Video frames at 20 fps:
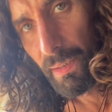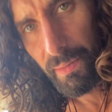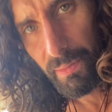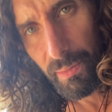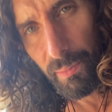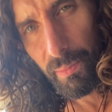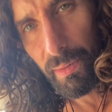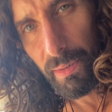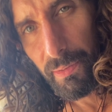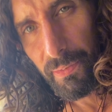So
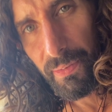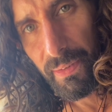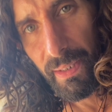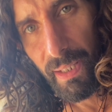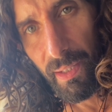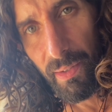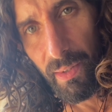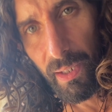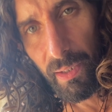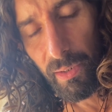I'm going to see
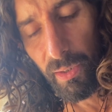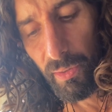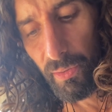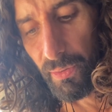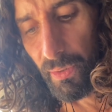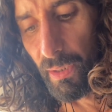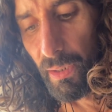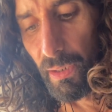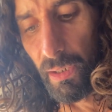how that goes.